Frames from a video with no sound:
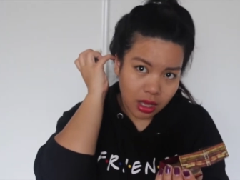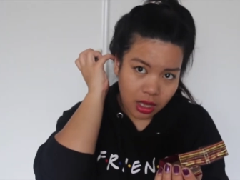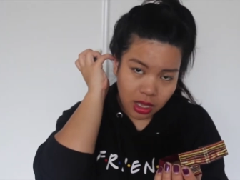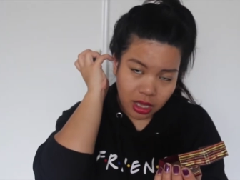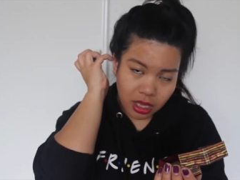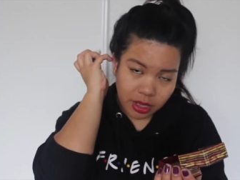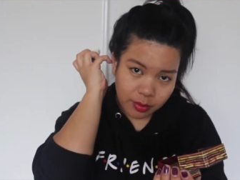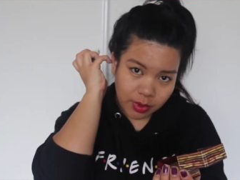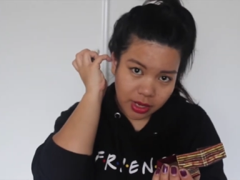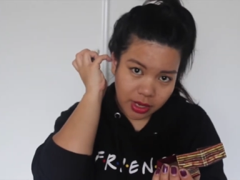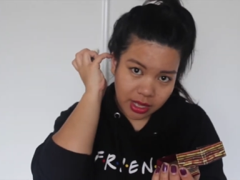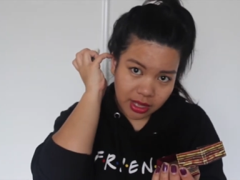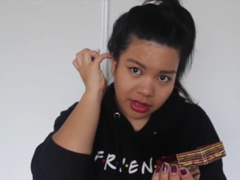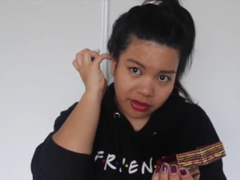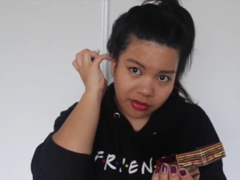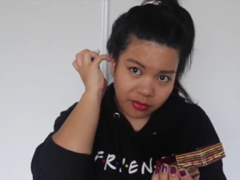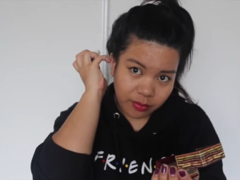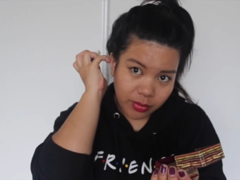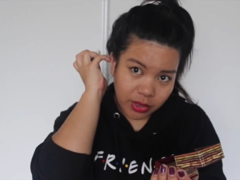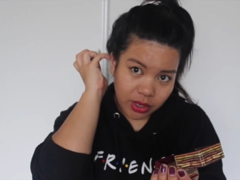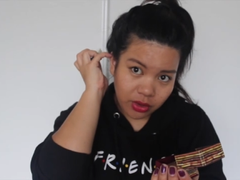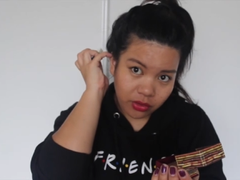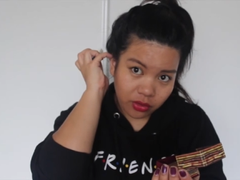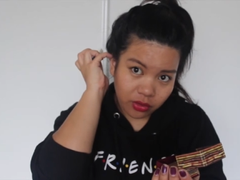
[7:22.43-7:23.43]
Um, I have
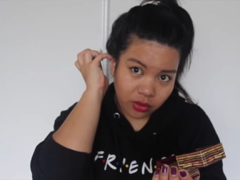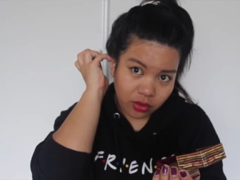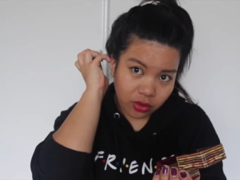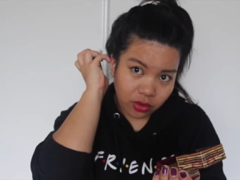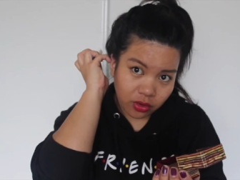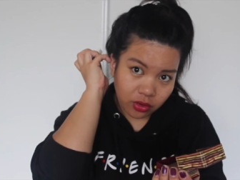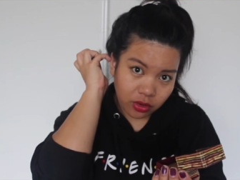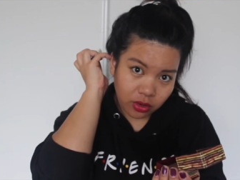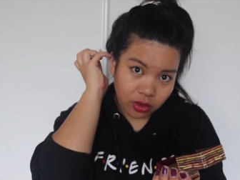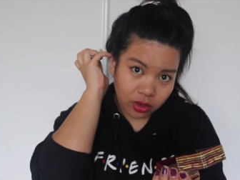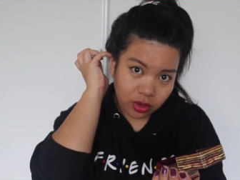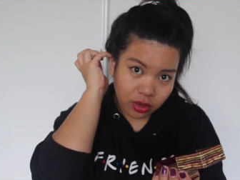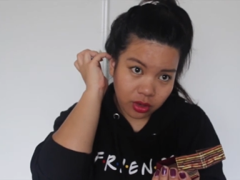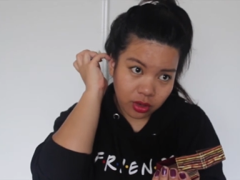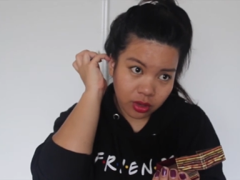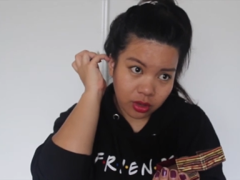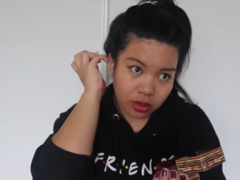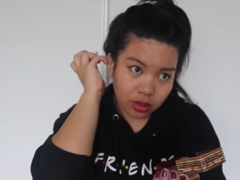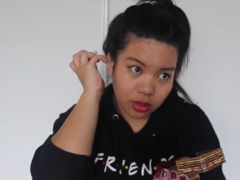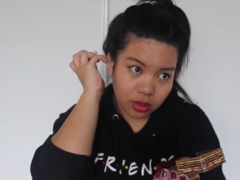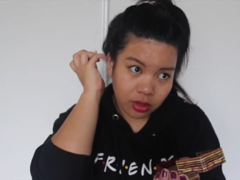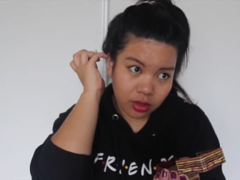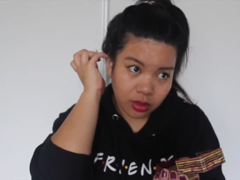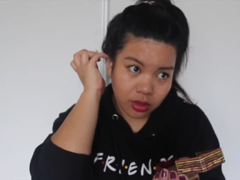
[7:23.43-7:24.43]
my own
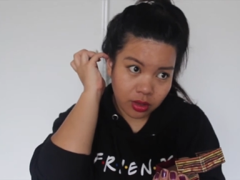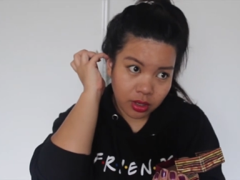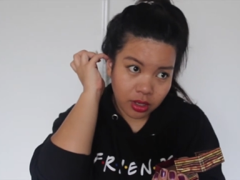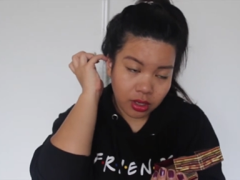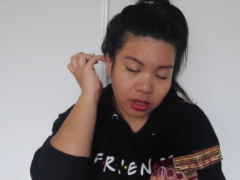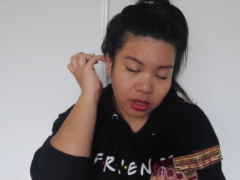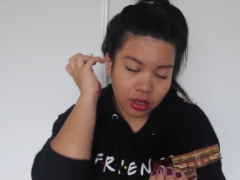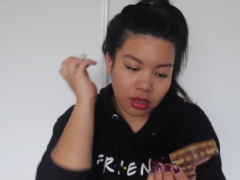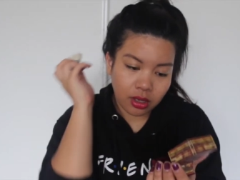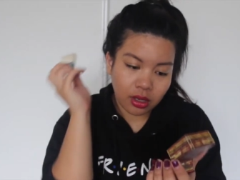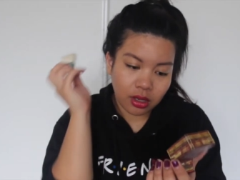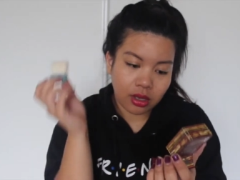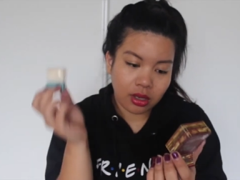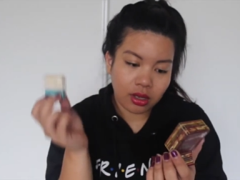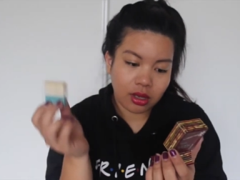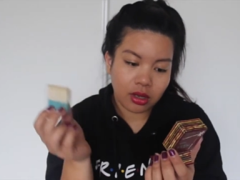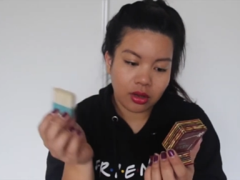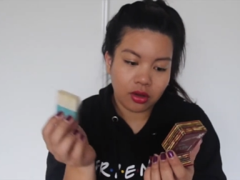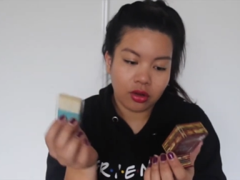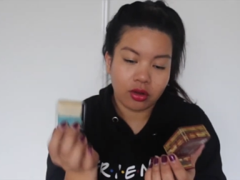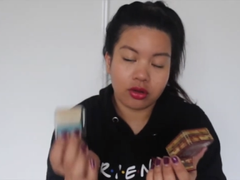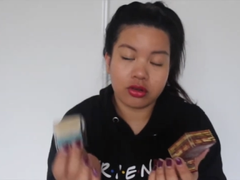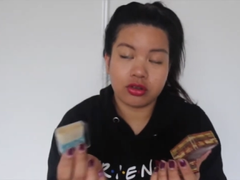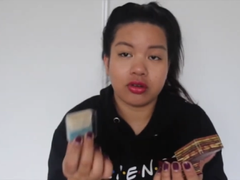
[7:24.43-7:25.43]

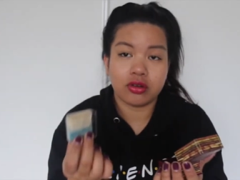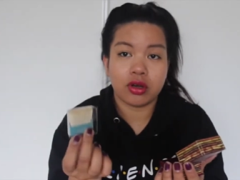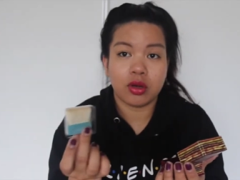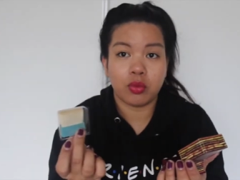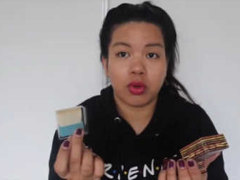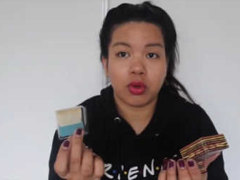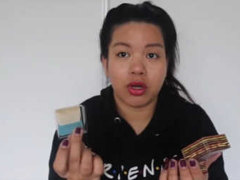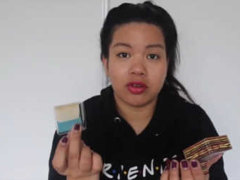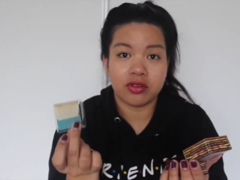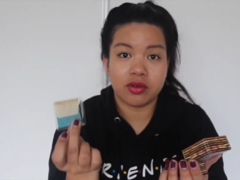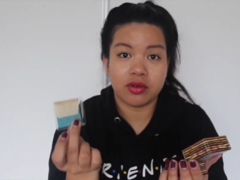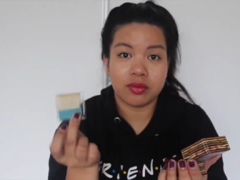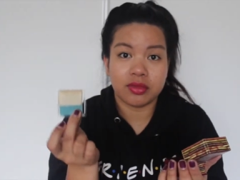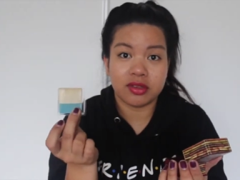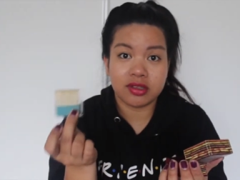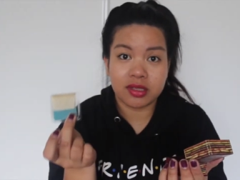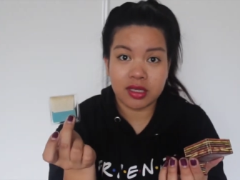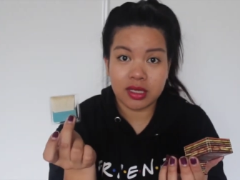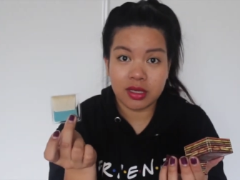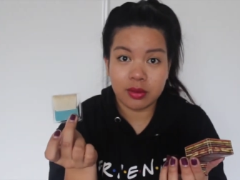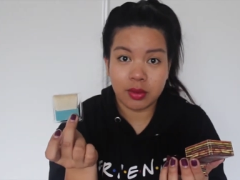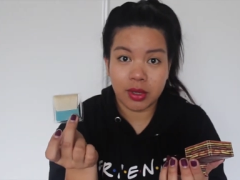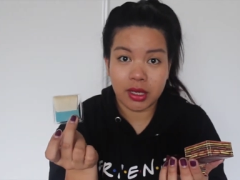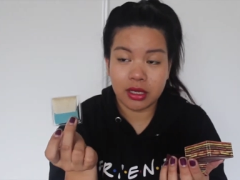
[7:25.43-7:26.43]
contouring brush from
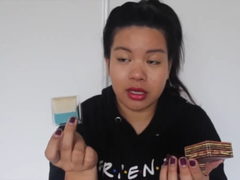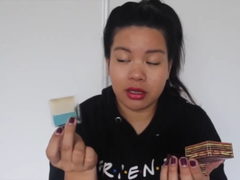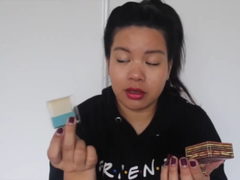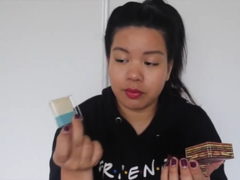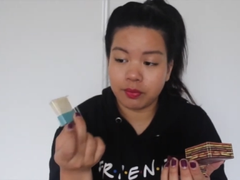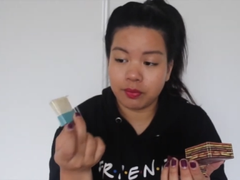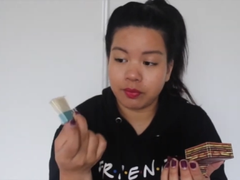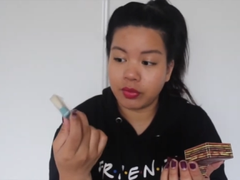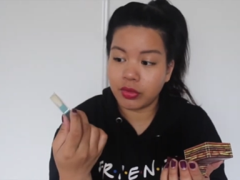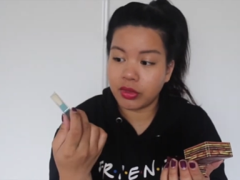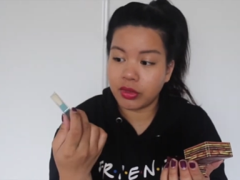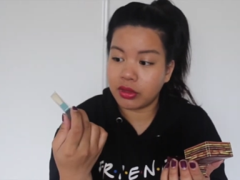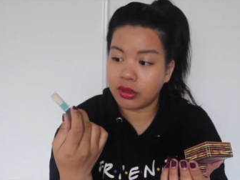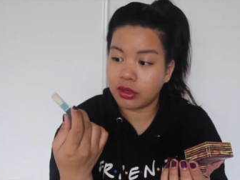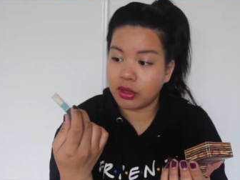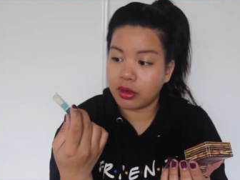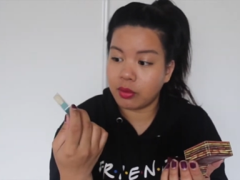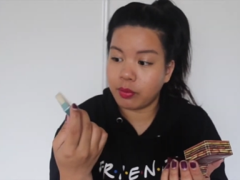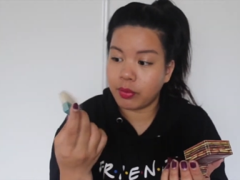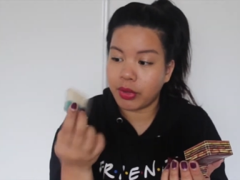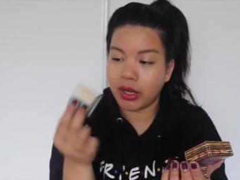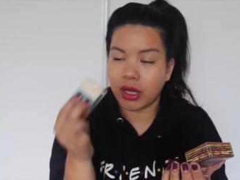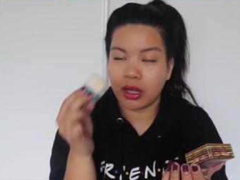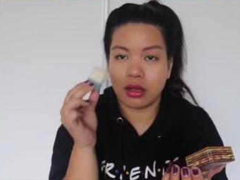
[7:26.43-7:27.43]
Sigma,
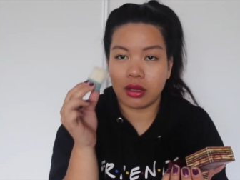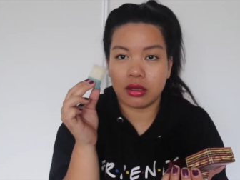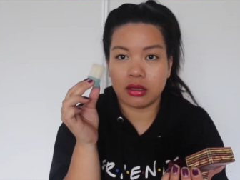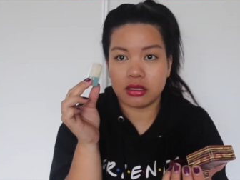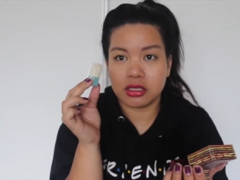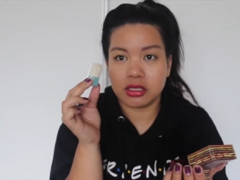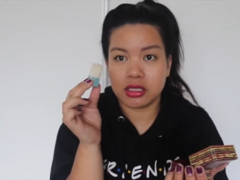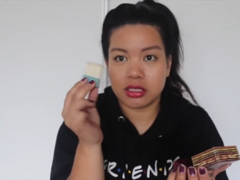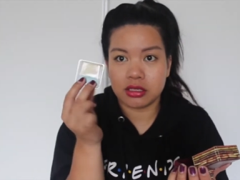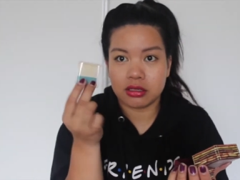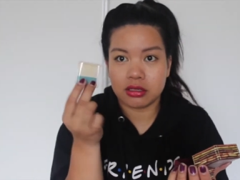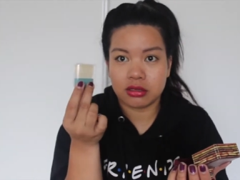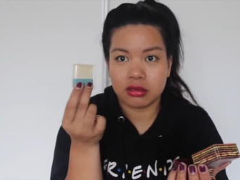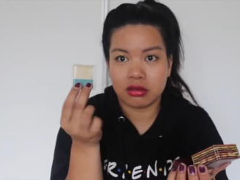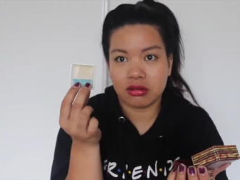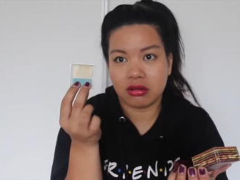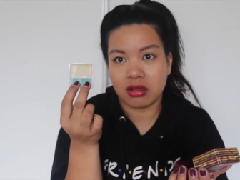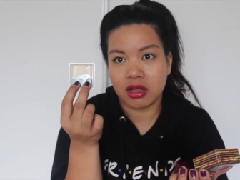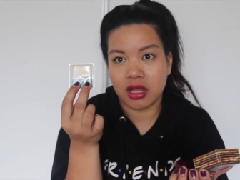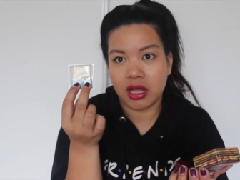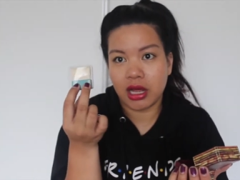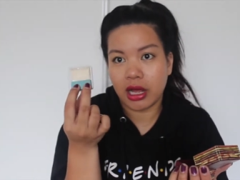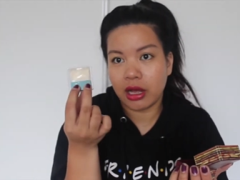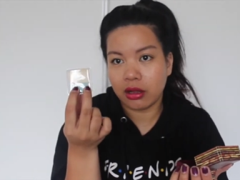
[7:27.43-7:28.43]
but
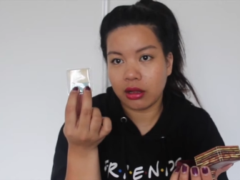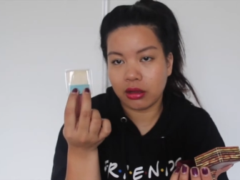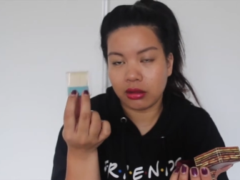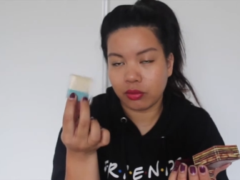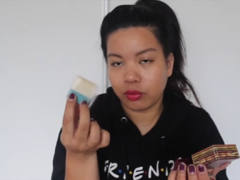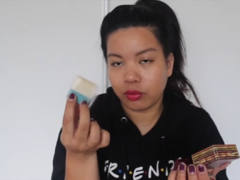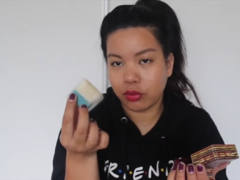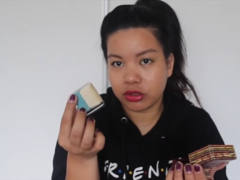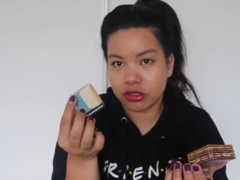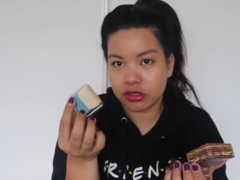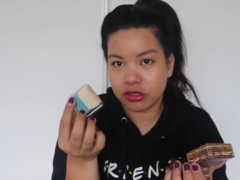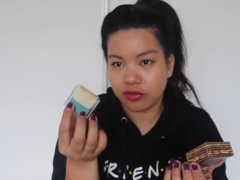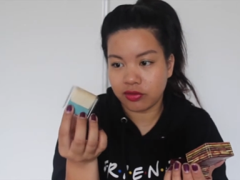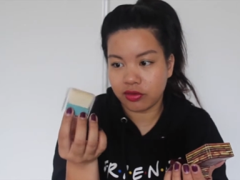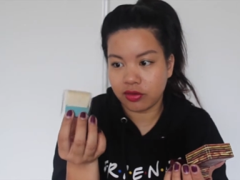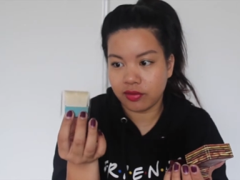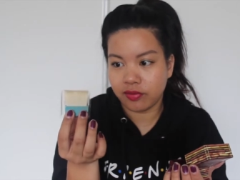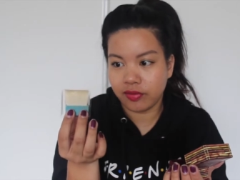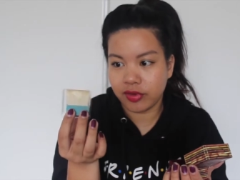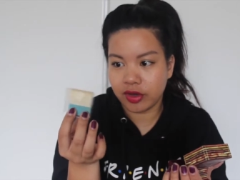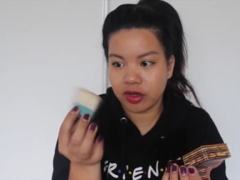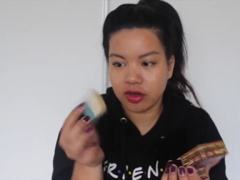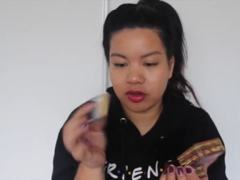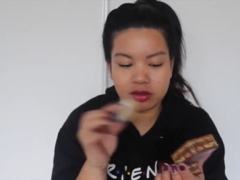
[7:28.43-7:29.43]
I'll watch a few
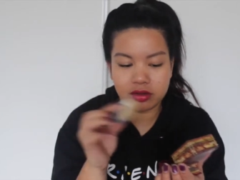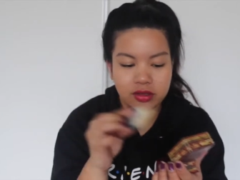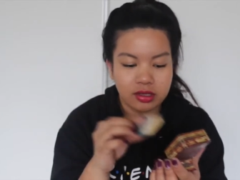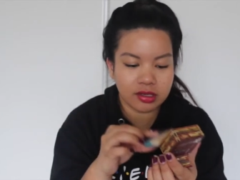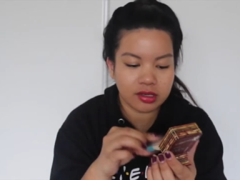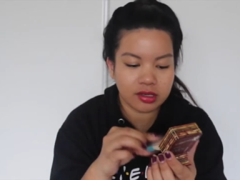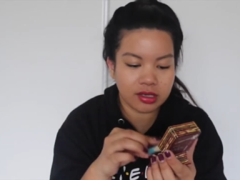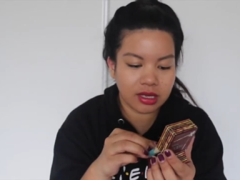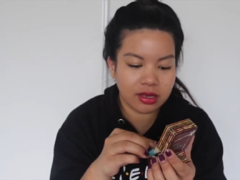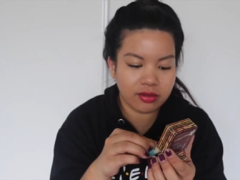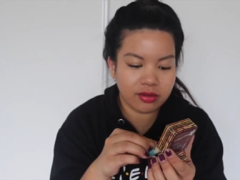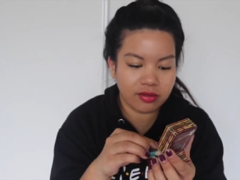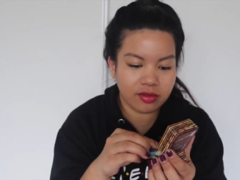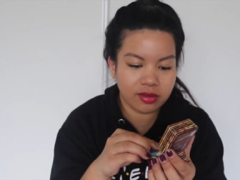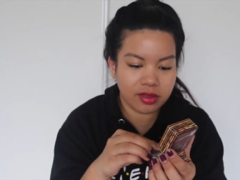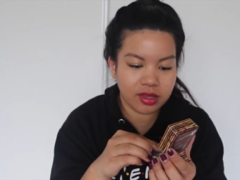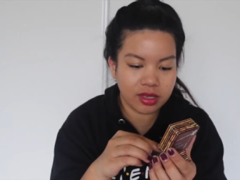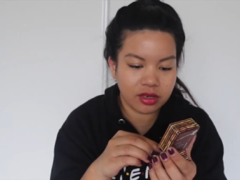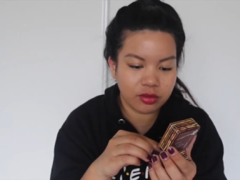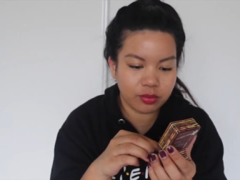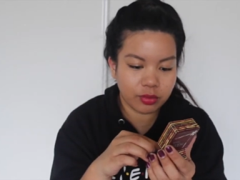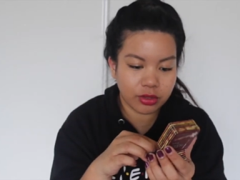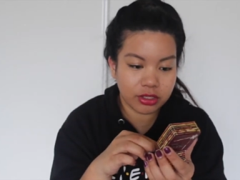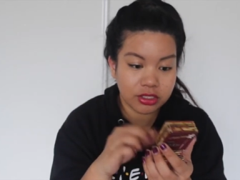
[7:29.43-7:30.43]
videos to see if
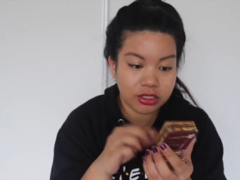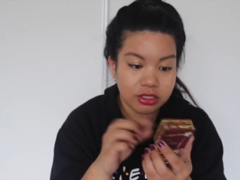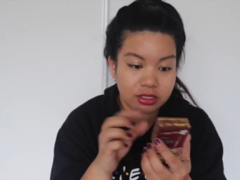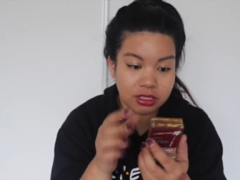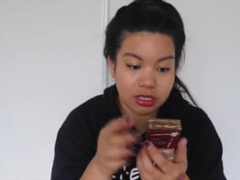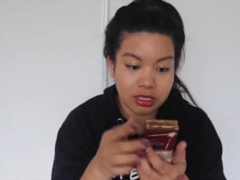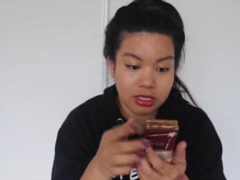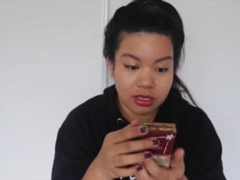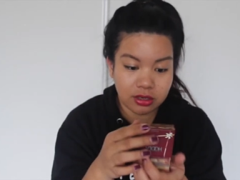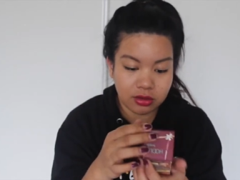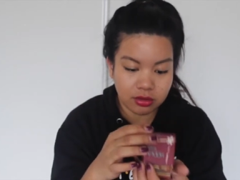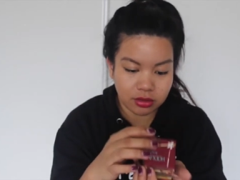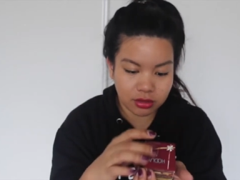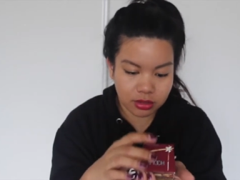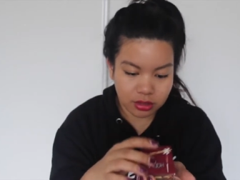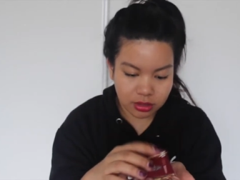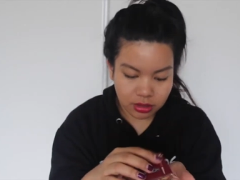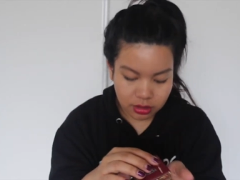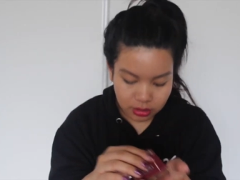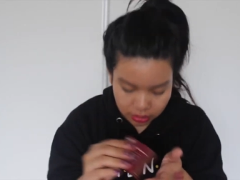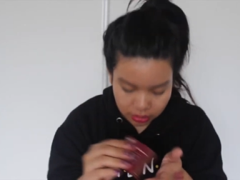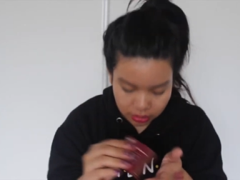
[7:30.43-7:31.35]
this brush is any good.